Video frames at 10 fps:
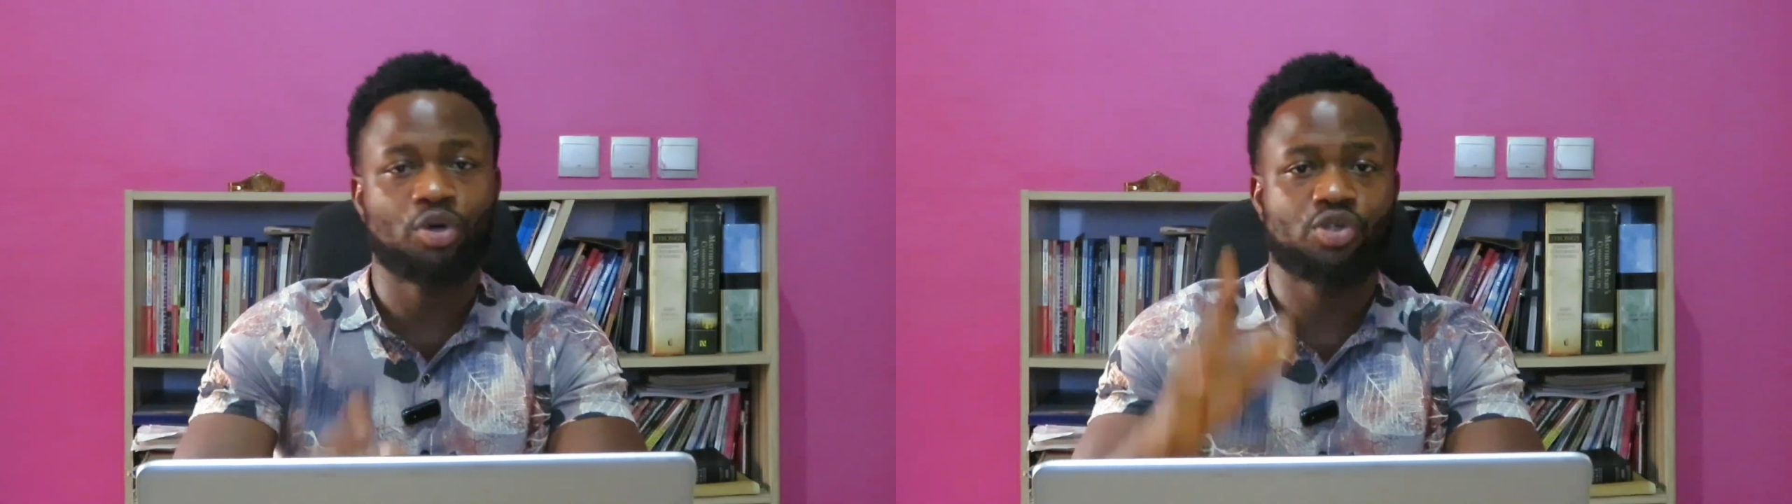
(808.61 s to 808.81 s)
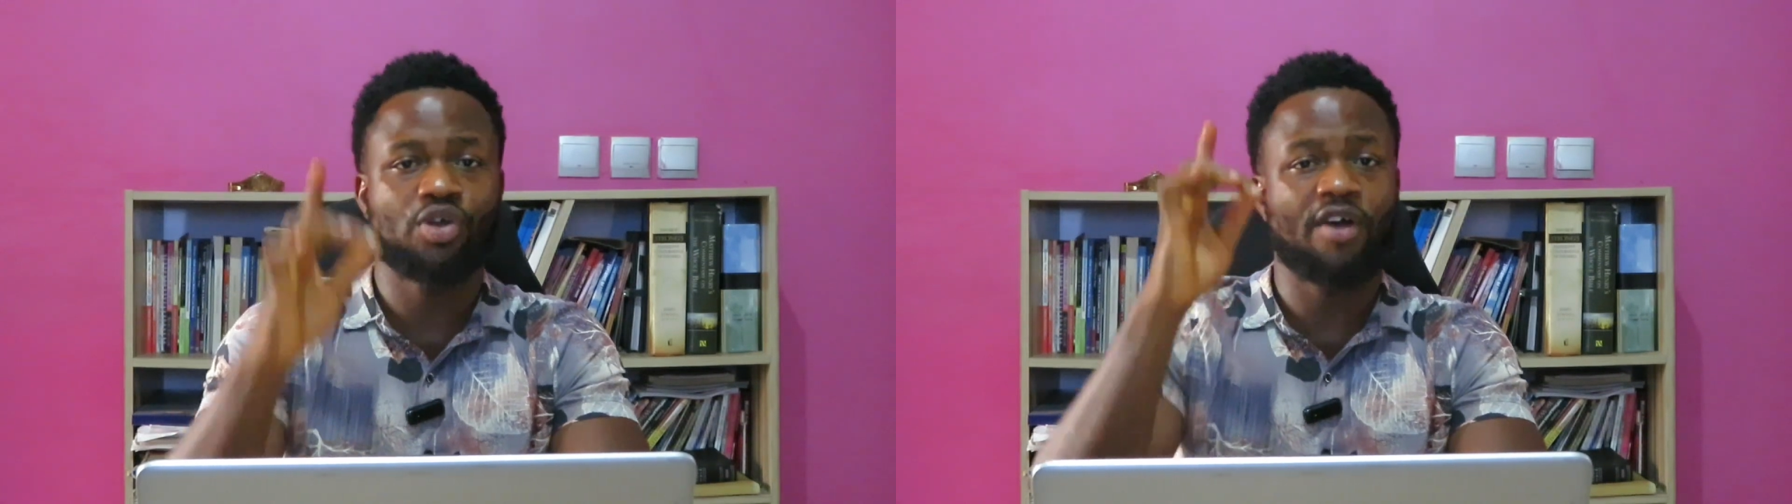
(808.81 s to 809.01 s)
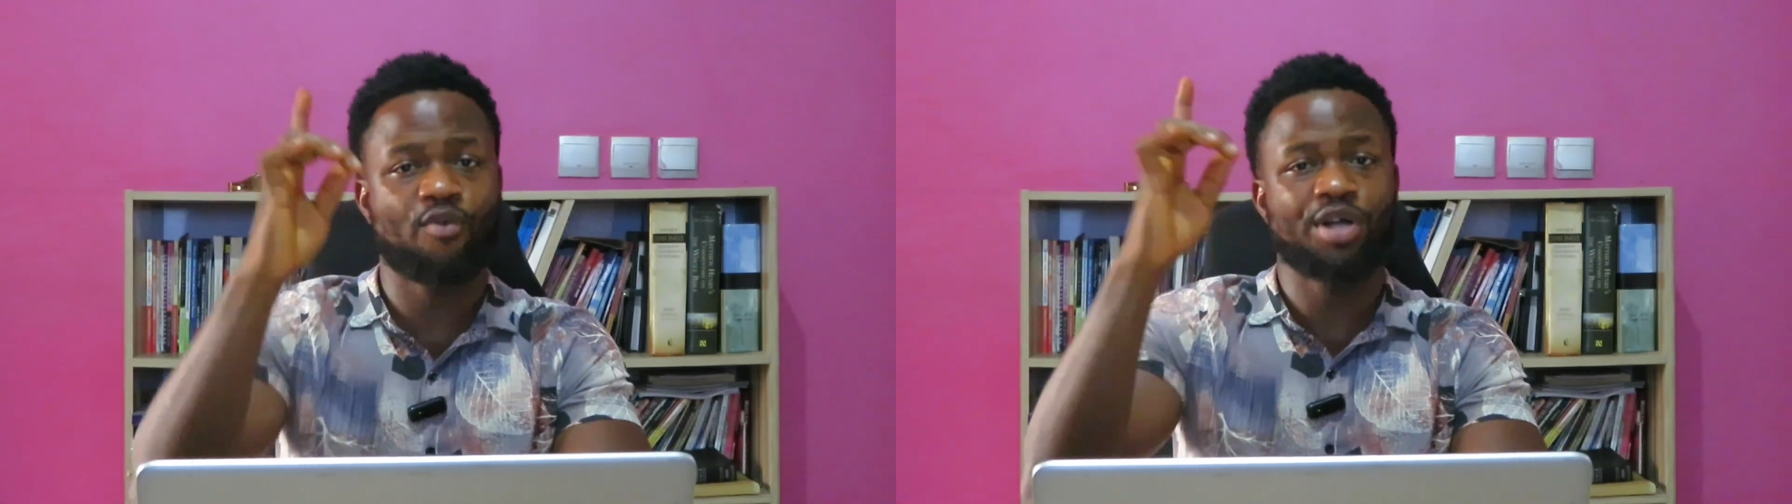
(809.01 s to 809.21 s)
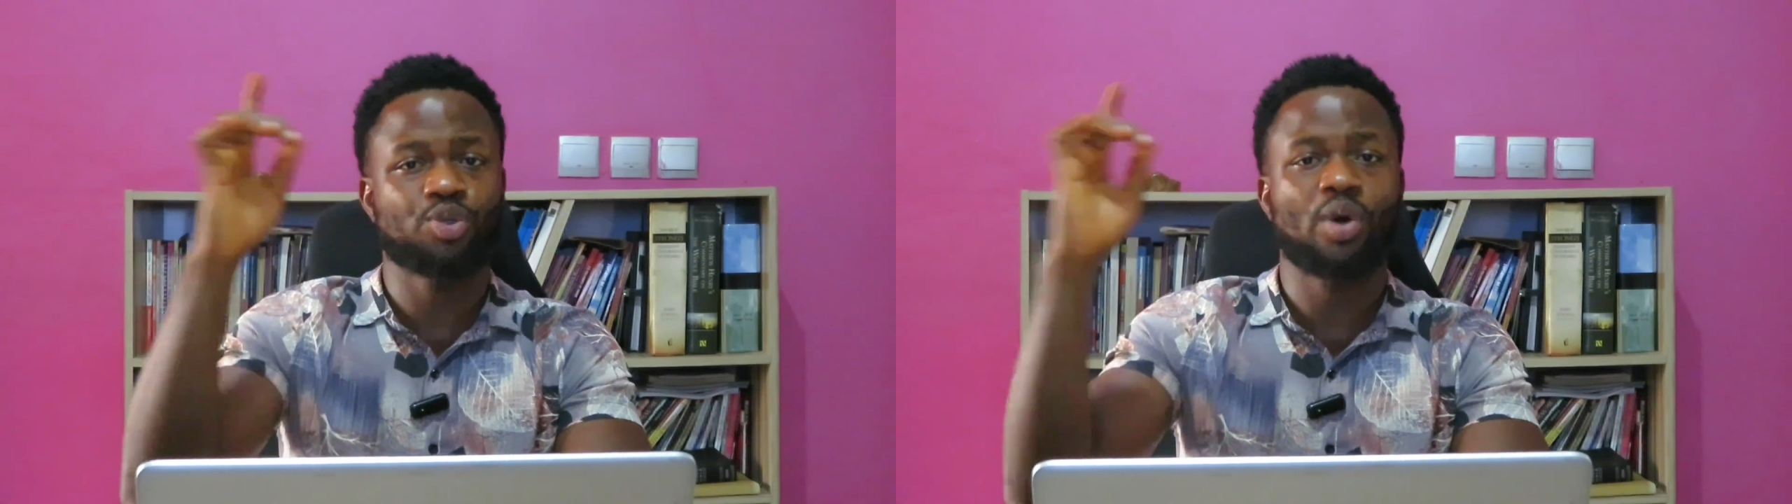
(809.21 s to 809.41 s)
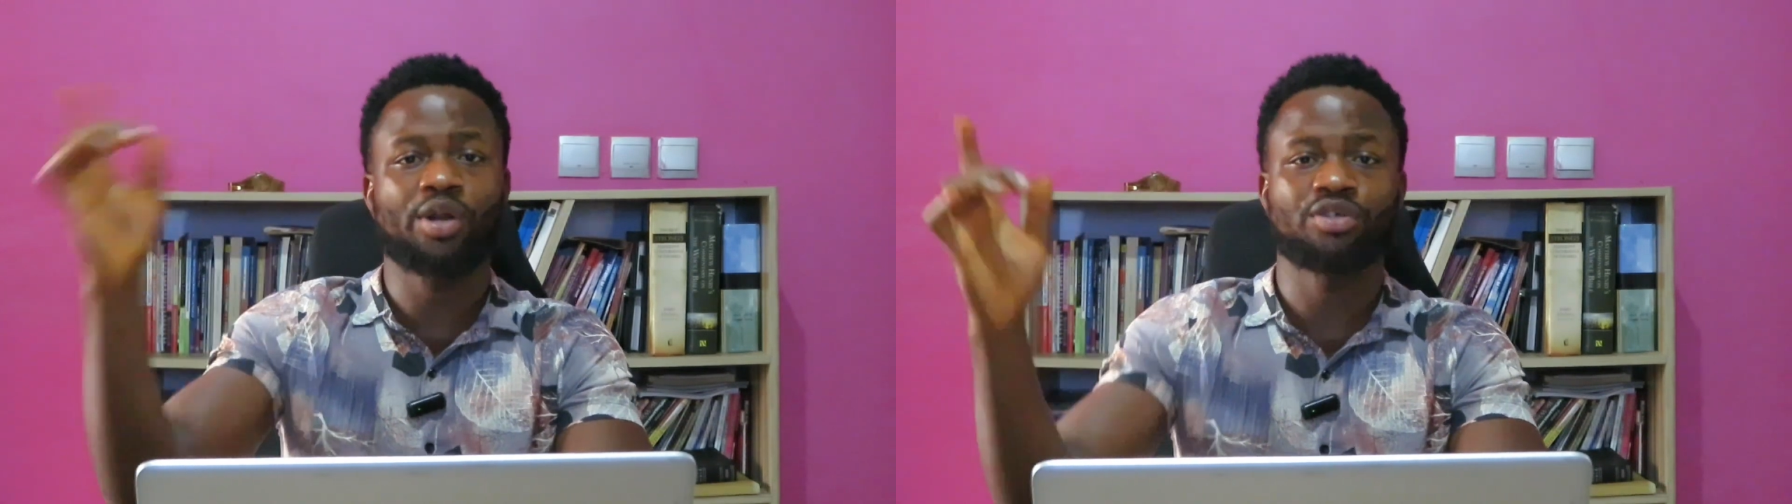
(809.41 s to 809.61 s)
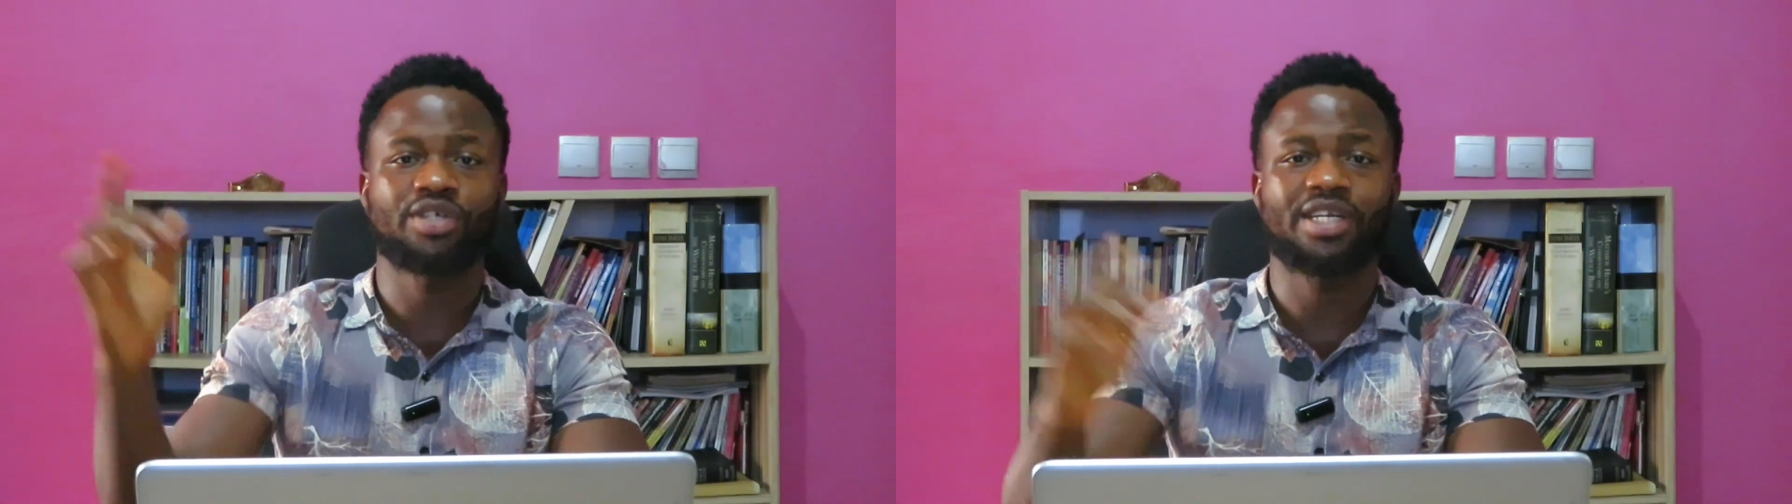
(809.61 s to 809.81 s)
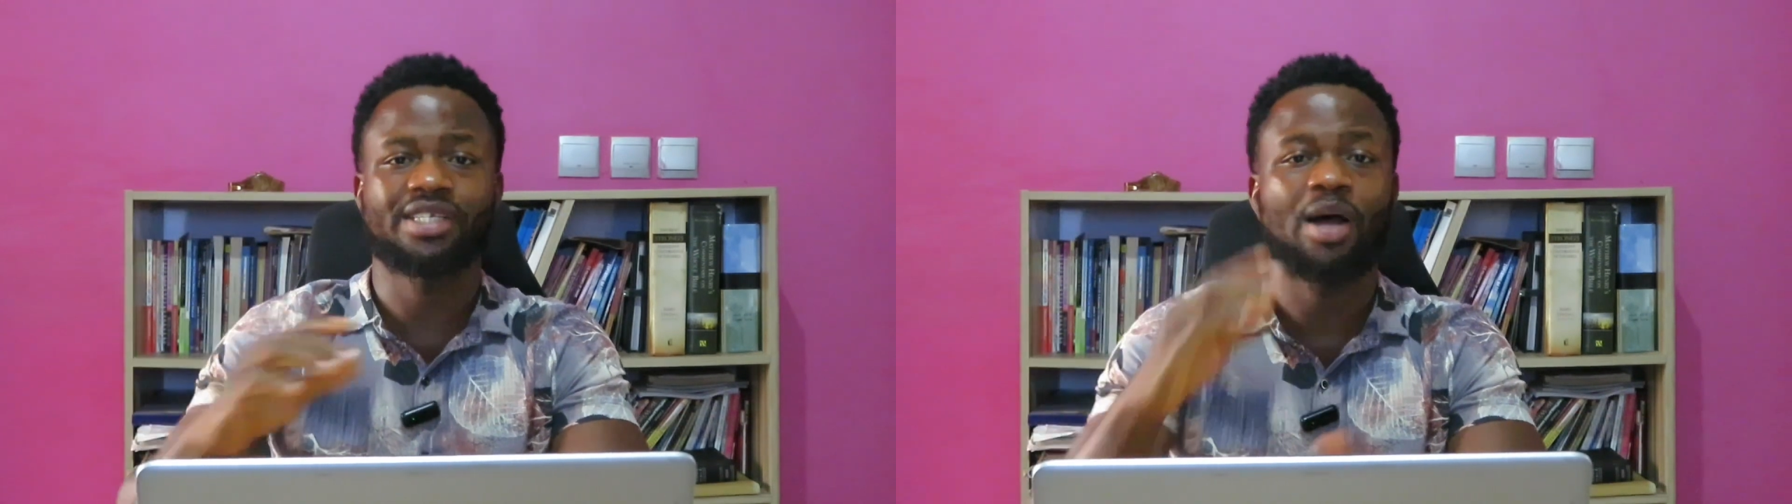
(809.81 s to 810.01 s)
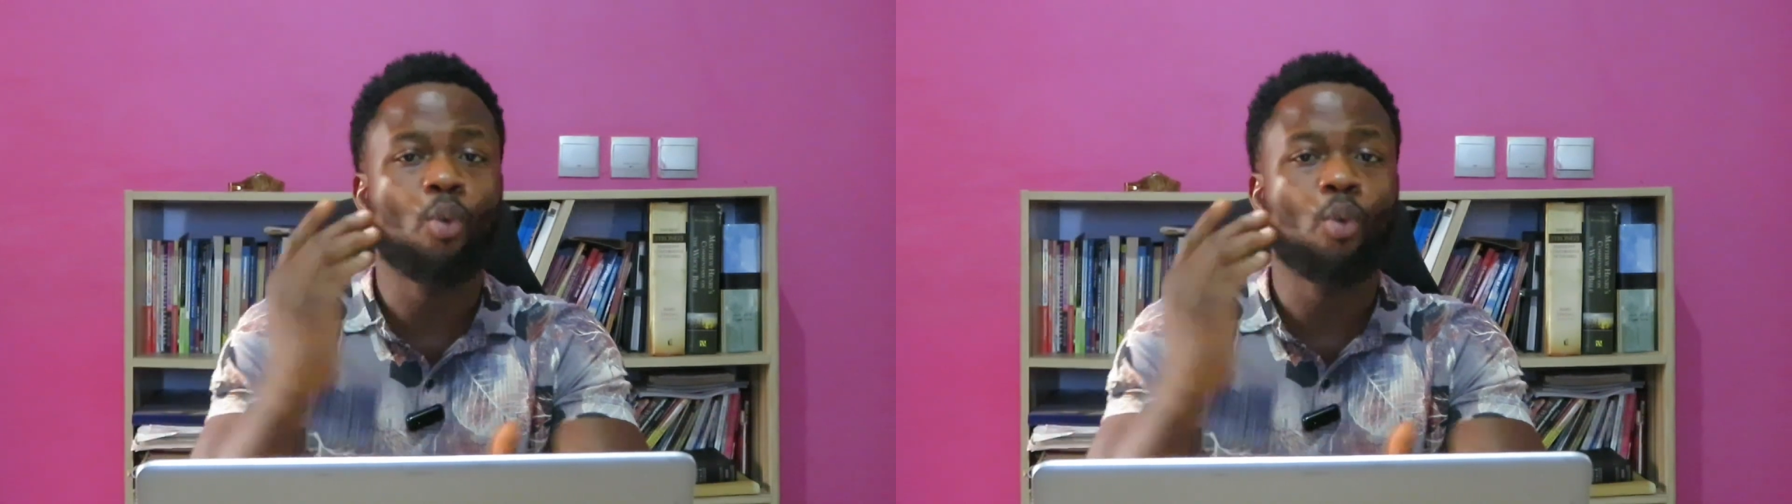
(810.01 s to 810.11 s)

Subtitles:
because you have 1-to-100,